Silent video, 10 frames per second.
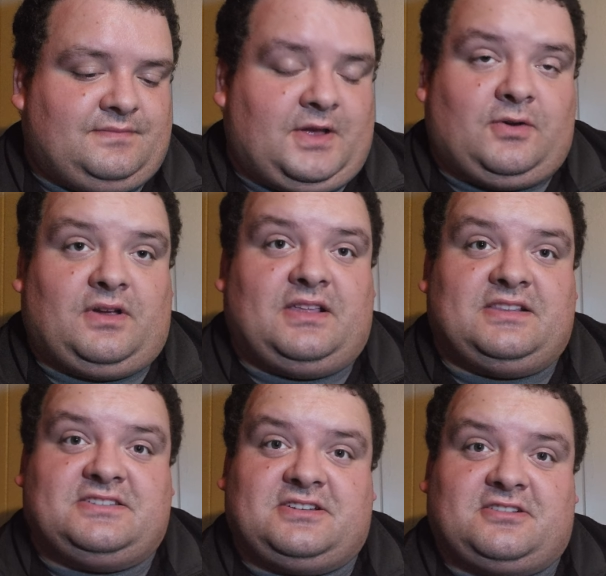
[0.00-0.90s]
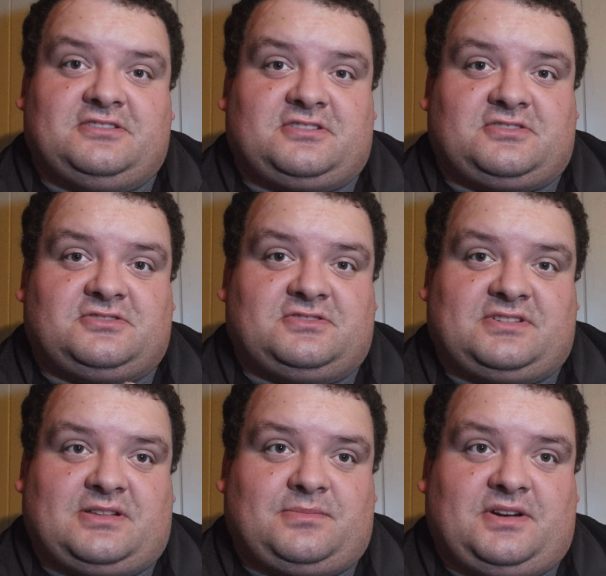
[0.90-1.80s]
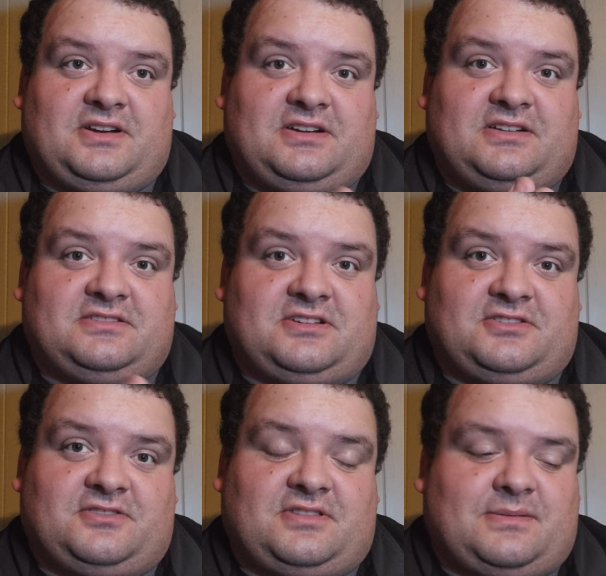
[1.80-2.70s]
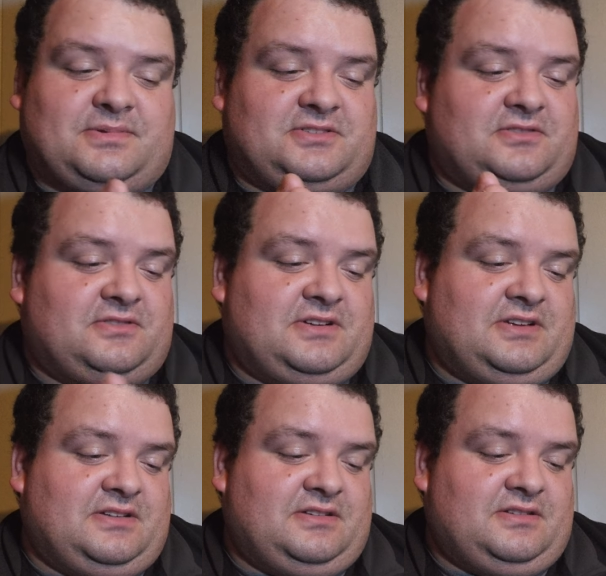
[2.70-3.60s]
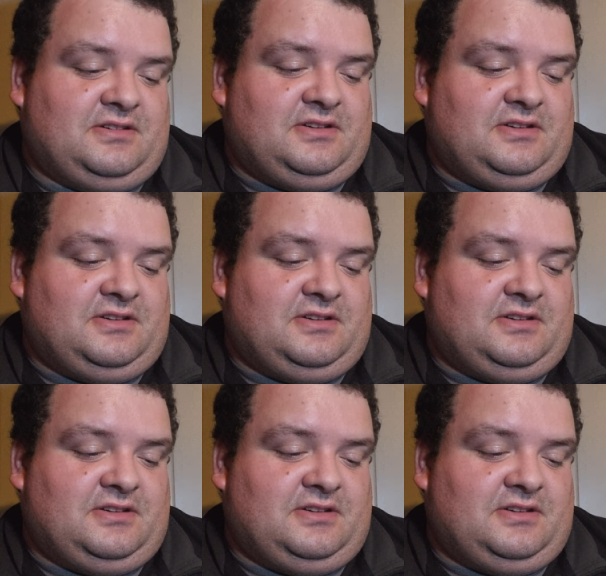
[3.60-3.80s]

Oh, and the series also celebrated its 100th episode in